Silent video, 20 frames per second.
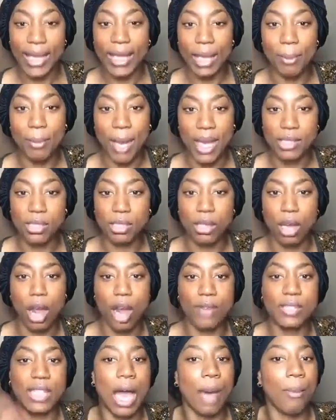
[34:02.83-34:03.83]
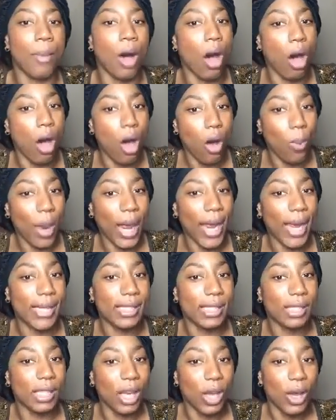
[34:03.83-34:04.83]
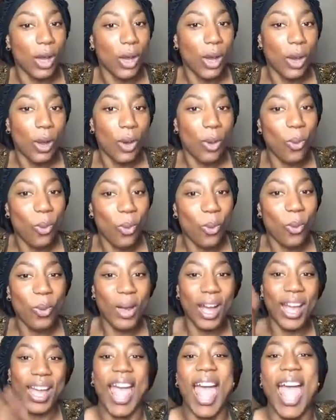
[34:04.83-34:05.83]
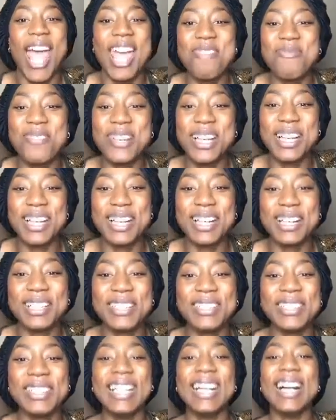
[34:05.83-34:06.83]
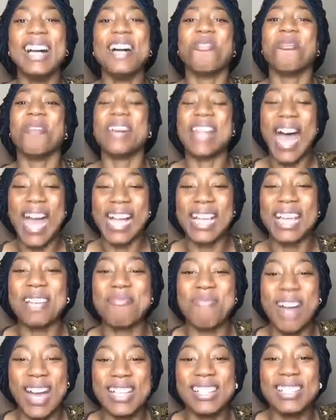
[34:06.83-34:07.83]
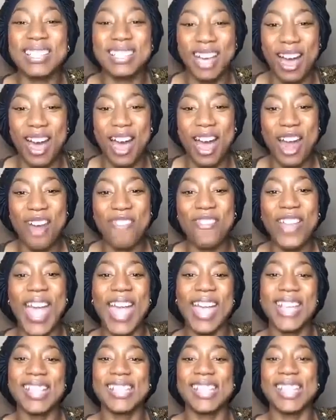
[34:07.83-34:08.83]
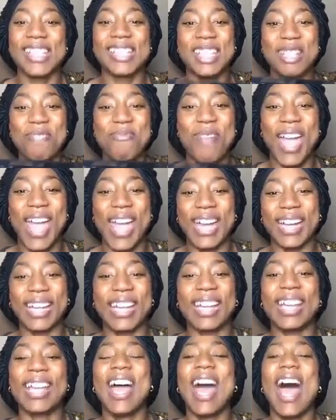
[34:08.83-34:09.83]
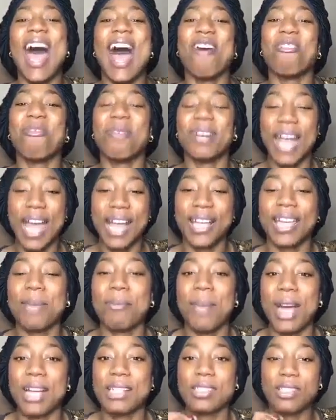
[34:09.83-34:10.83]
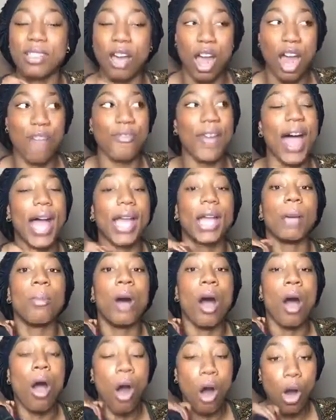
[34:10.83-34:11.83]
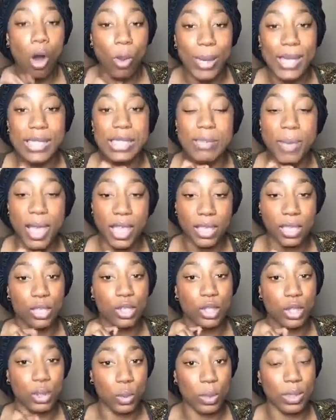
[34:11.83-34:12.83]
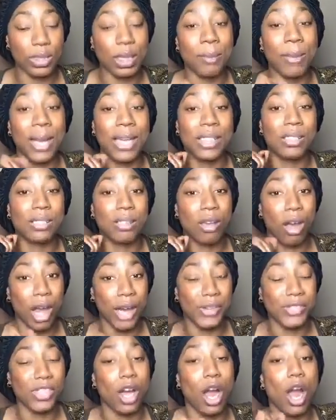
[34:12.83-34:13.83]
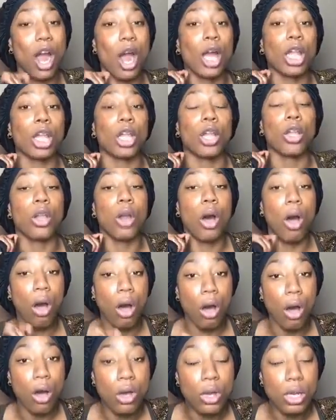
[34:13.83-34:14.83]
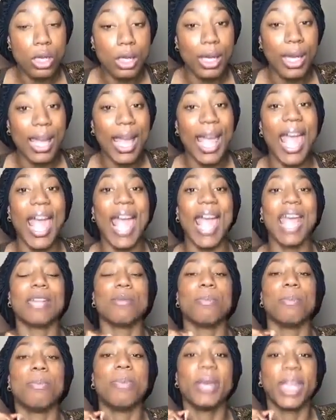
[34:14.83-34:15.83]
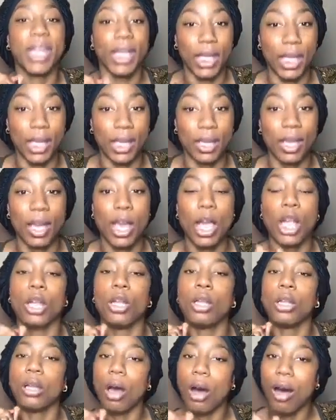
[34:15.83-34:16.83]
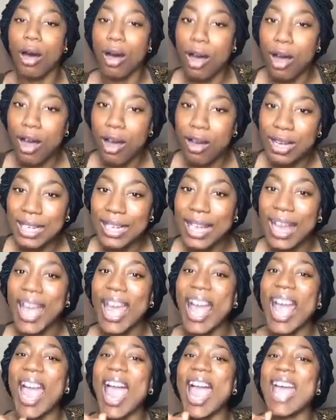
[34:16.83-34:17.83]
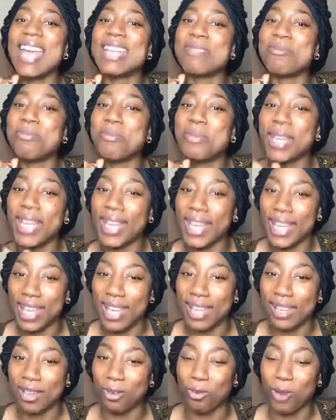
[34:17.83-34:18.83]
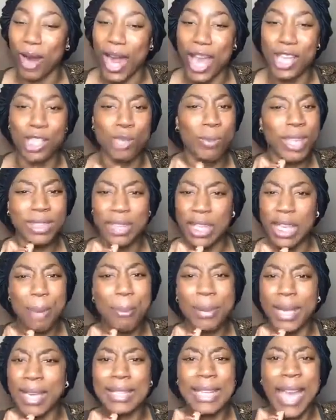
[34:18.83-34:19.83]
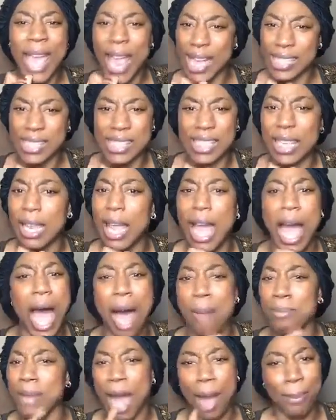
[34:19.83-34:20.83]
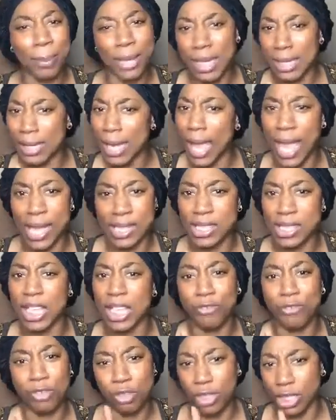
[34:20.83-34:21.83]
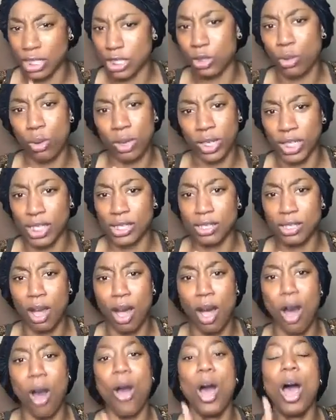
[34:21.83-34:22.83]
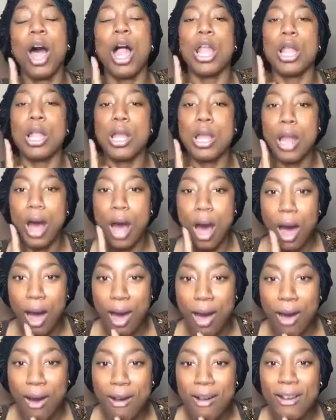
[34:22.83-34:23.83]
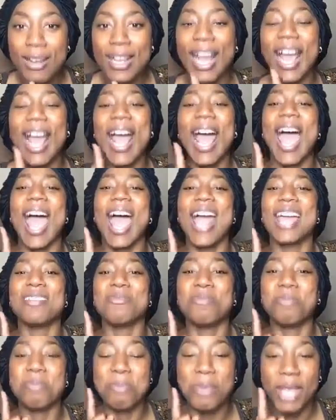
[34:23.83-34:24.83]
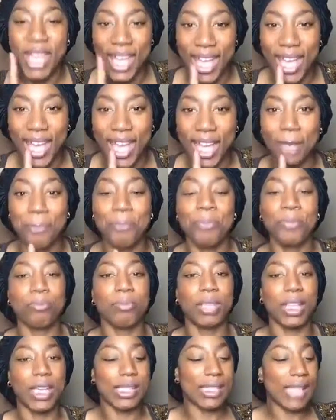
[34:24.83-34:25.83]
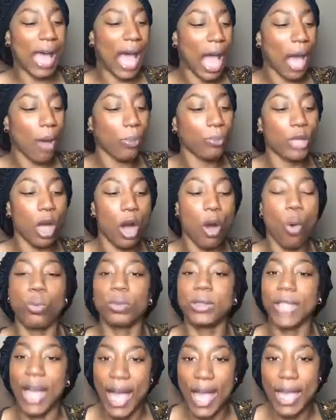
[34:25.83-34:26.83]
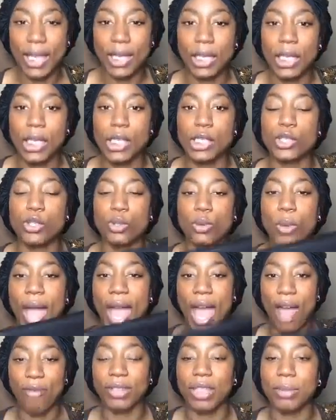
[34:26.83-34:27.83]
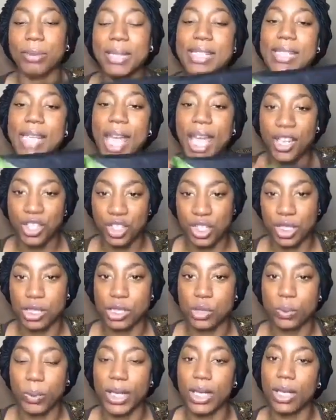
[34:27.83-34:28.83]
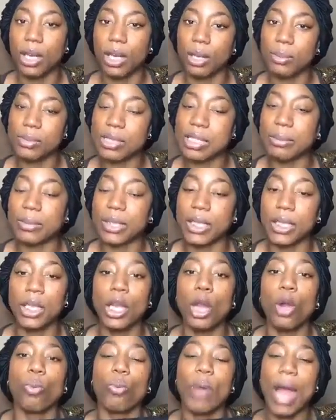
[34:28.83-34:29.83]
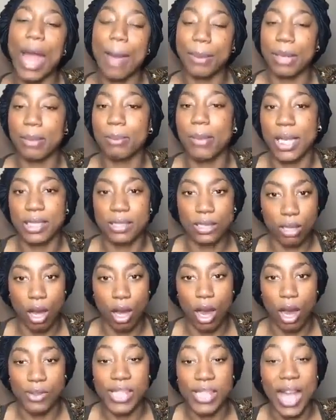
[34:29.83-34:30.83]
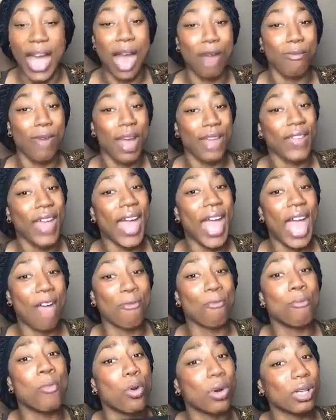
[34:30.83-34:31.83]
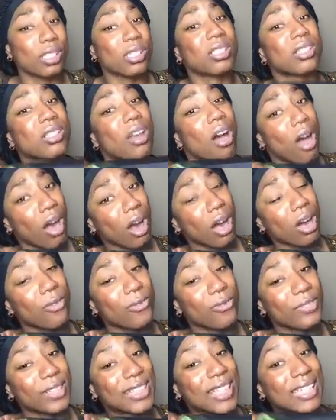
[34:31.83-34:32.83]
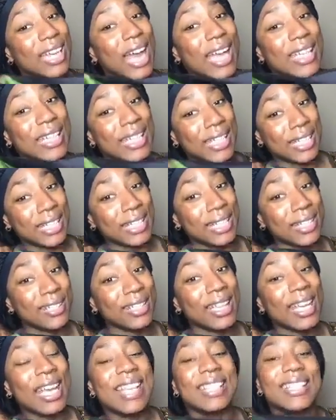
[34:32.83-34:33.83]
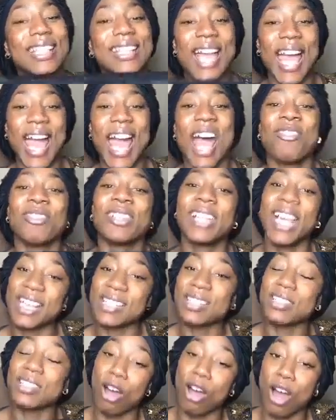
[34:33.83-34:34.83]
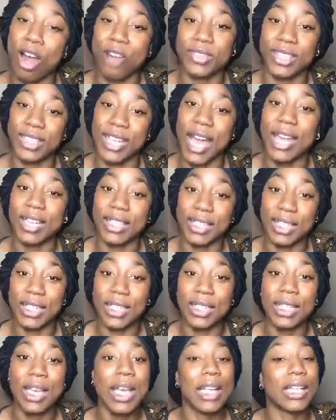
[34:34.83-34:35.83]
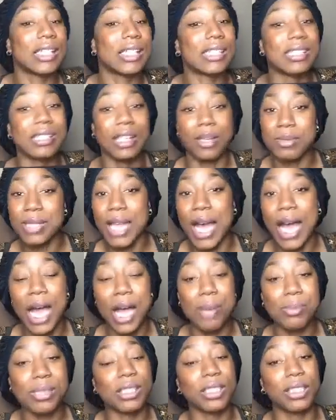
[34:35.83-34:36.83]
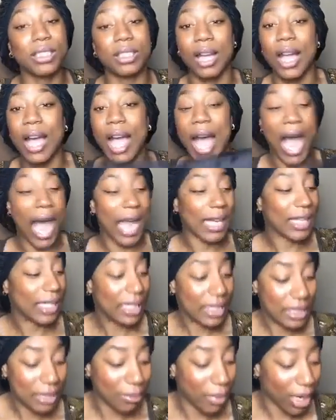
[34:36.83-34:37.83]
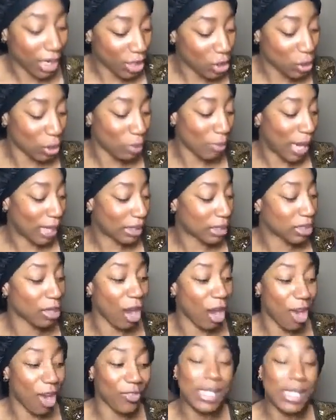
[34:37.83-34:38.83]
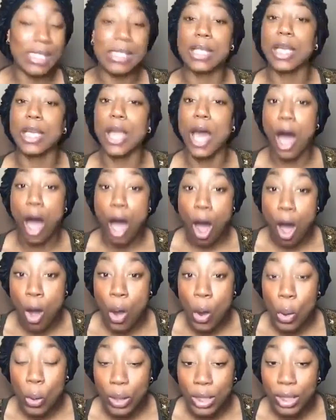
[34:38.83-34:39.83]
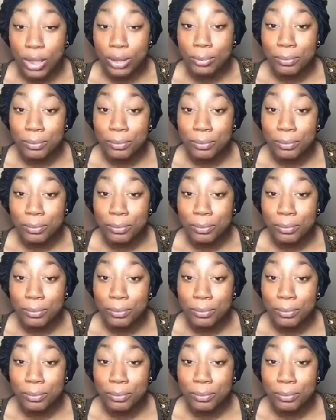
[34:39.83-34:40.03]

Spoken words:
get my scarves, I'm always, hey boo, when I get my scarf, hey Gigi made it. When I get my scarf, I am always making sure that my scarves are long and big. Long and big, right? You may think I'm being nasty. I'm not being nasty if you're just joining this call. Long and big, because I don't like to have limitations when it comes to me wrapping my scarves. I'd rather have more scarf than I need than to have less scarf than I need. Because sometimes, look, I need to make sure my scarf is long